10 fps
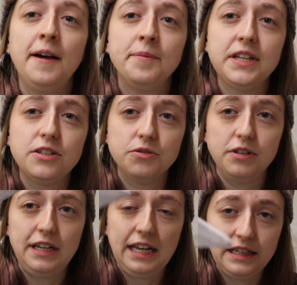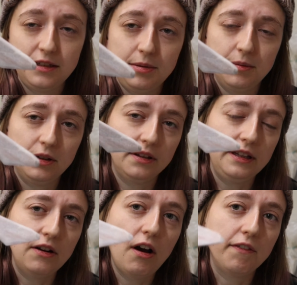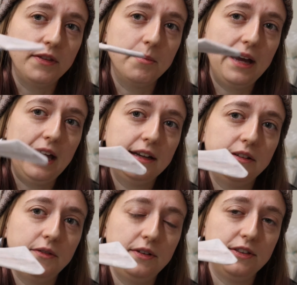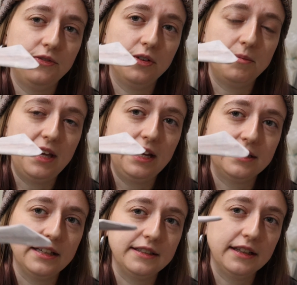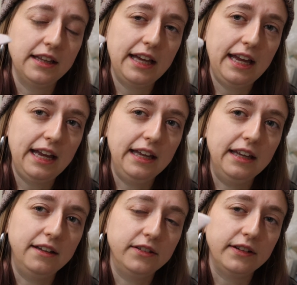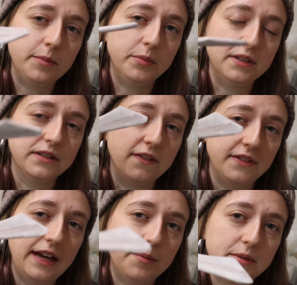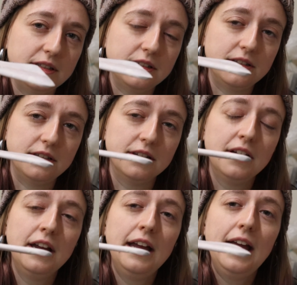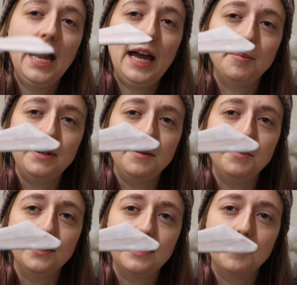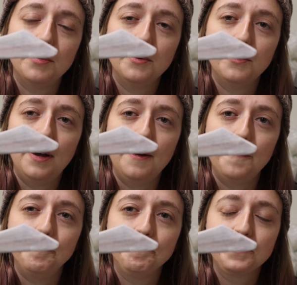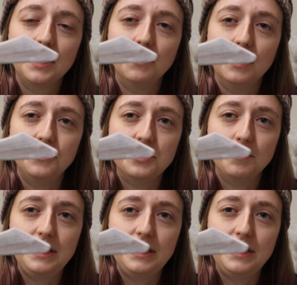This is really handy to be able to clean off the bat from the excess clay and slip and stuff that happens to happen and build up around your